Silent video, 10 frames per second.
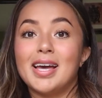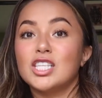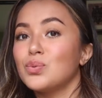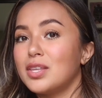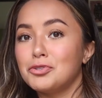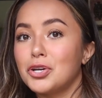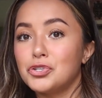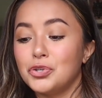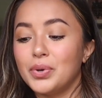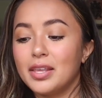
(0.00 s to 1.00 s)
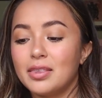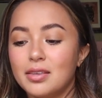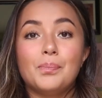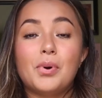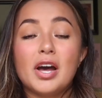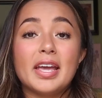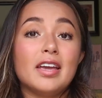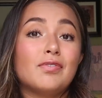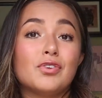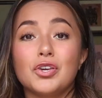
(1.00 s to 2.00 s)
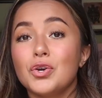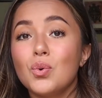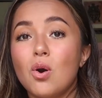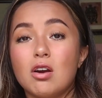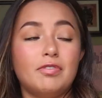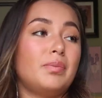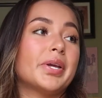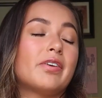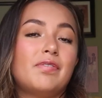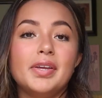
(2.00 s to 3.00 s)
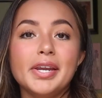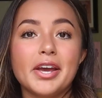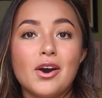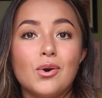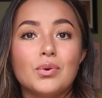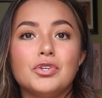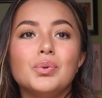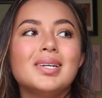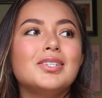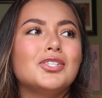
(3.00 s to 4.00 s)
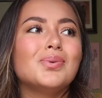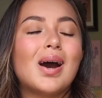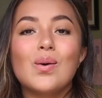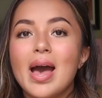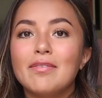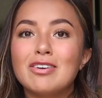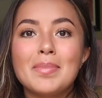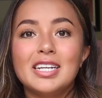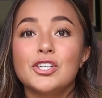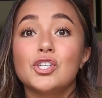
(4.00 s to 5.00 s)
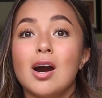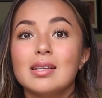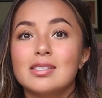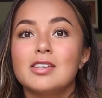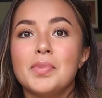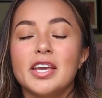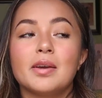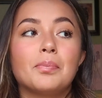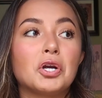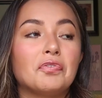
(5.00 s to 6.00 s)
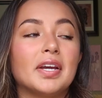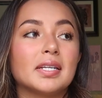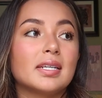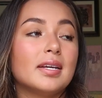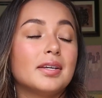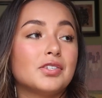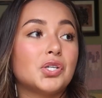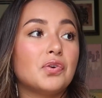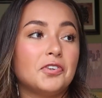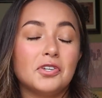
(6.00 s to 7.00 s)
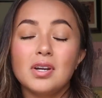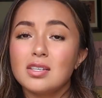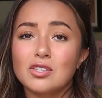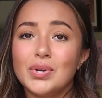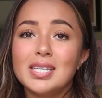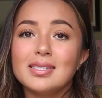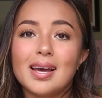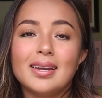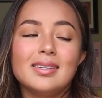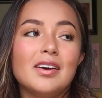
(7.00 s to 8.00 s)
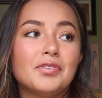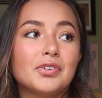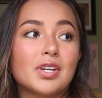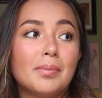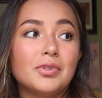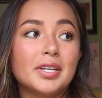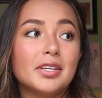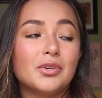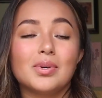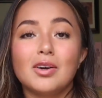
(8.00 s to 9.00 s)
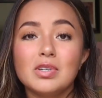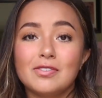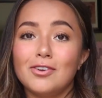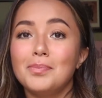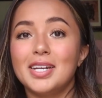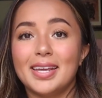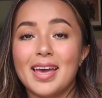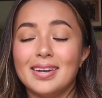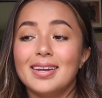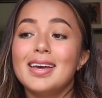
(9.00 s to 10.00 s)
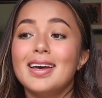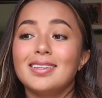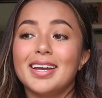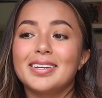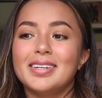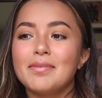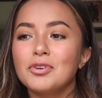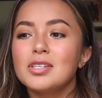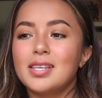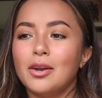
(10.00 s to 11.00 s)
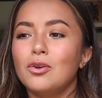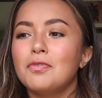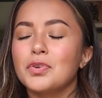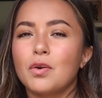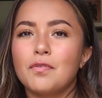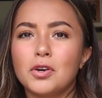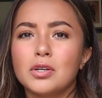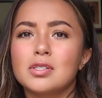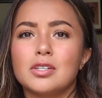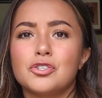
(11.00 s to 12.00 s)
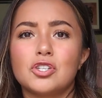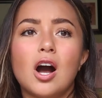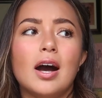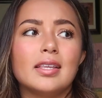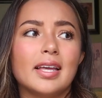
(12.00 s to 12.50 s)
That's what they judge you with. But if you are filming a video, you can do however many shots to make it perfect. So if you're not squeezing tight enough and you're tumbling, you could always film it again. Like never settle for the first shot.